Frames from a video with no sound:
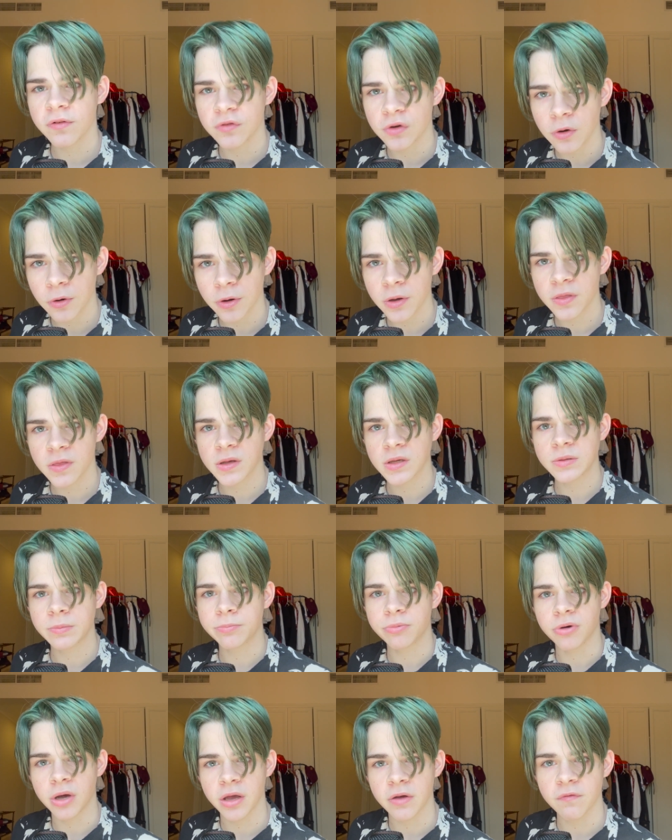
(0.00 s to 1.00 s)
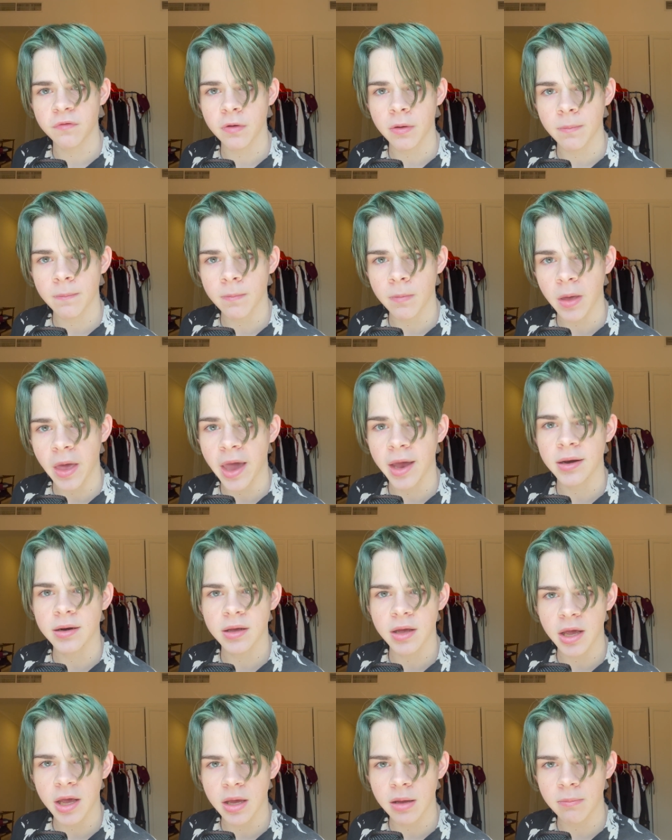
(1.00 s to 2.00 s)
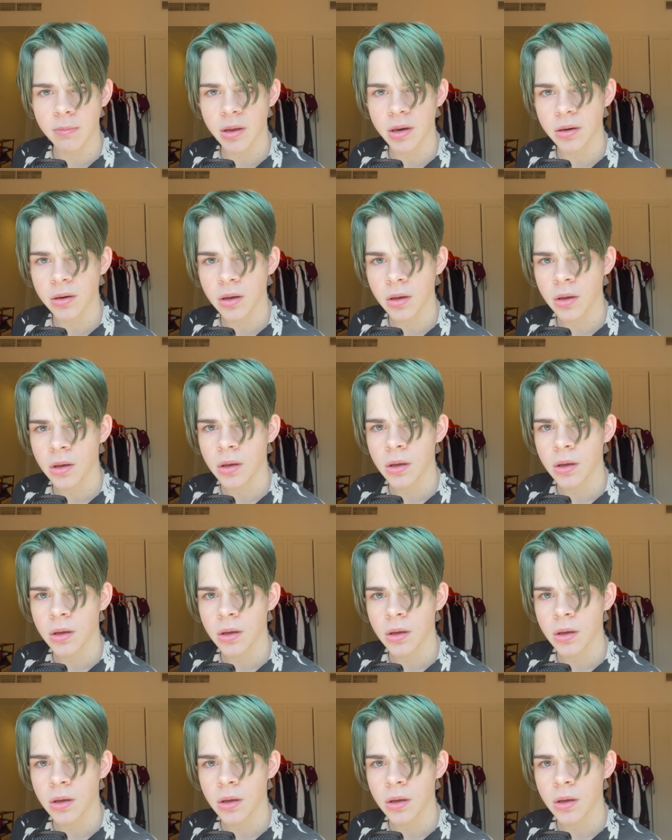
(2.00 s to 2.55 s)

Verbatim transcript: of doing this break from Endgame and